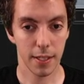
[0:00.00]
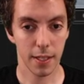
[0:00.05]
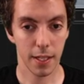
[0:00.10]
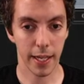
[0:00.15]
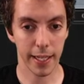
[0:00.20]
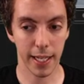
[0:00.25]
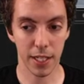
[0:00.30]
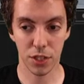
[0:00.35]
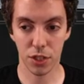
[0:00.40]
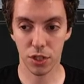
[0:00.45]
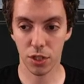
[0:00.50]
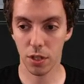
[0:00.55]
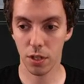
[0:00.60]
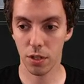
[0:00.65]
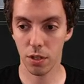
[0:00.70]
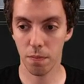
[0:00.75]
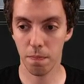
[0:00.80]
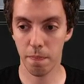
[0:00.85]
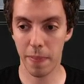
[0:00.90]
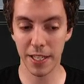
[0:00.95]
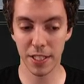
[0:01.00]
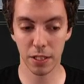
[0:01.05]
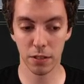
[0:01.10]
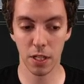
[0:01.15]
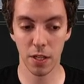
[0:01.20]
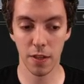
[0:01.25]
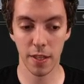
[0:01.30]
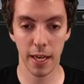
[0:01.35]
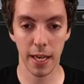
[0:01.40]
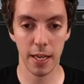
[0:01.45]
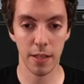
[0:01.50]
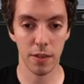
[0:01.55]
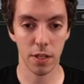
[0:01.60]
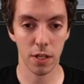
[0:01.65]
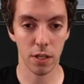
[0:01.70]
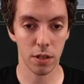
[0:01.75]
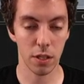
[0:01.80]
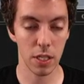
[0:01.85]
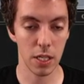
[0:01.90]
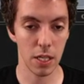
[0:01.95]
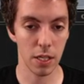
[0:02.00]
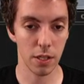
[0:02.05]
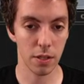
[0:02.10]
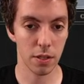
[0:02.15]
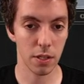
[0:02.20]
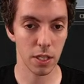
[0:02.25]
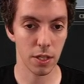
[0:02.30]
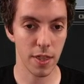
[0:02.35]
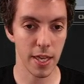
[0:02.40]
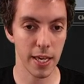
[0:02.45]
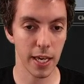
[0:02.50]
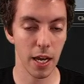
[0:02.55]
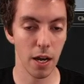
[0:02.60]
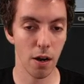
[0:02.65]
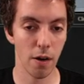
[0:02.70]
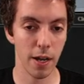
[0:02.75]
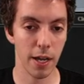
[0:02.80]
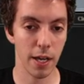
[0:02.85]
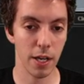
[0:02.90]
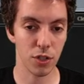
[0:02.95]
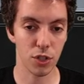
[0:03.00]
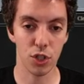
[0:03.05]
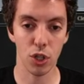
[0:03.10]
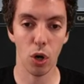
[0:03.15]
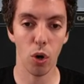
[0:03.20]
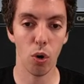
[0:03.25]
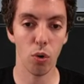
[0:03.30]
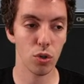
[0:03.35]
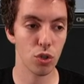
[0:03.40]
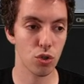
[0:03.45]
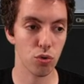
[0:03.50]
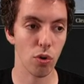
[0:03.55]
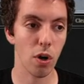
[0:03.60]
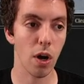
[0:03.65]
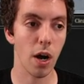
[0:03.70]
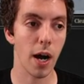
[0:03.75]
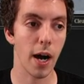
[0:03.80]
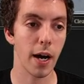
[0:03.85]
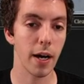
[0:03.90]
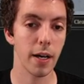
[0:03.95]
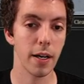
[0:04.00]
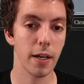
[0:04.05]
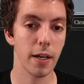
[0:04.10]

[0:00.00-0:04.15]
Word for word: I guess basically the, the, the, the thing here is don't draw